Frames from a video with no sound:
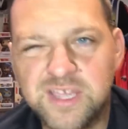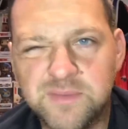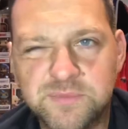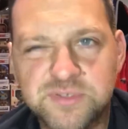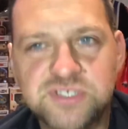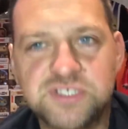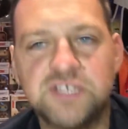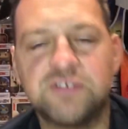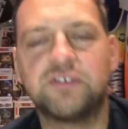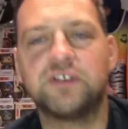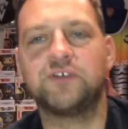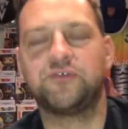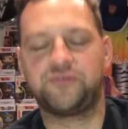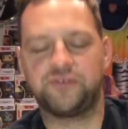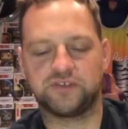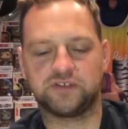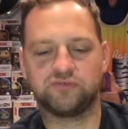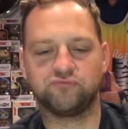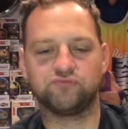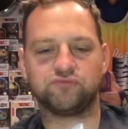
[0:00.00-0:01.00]
Mysterio
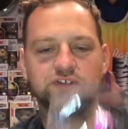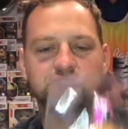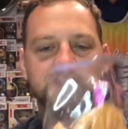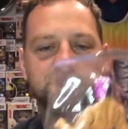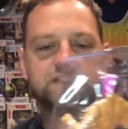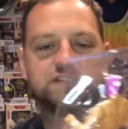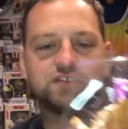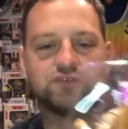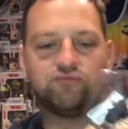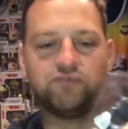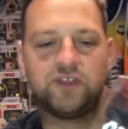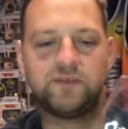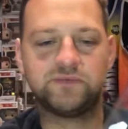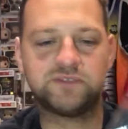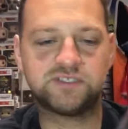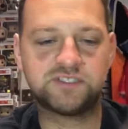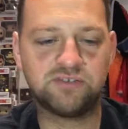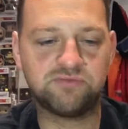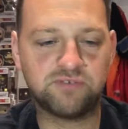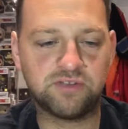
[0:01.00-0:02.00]
figure, really. So Rey
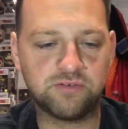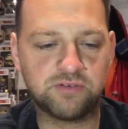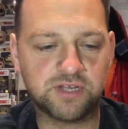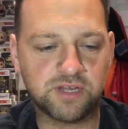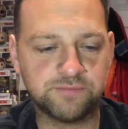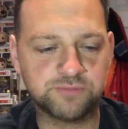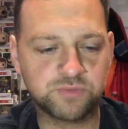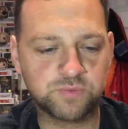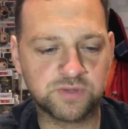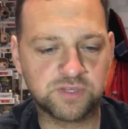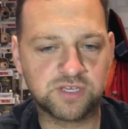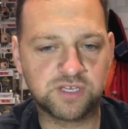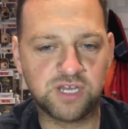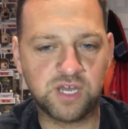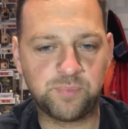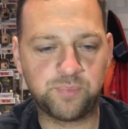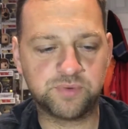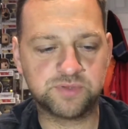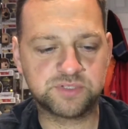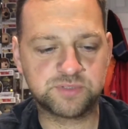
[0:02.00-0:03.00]
Mysterio comes with a
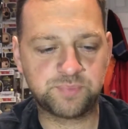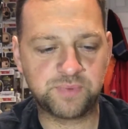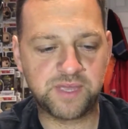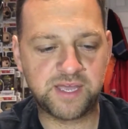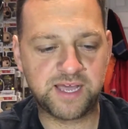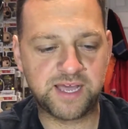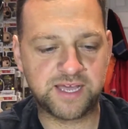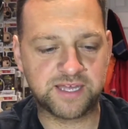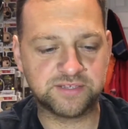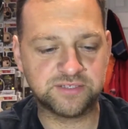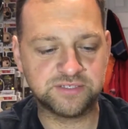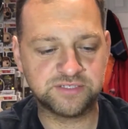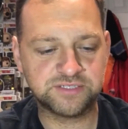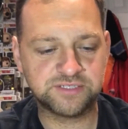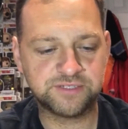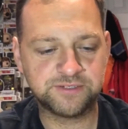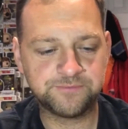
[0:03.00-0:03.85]
couple of spare hands.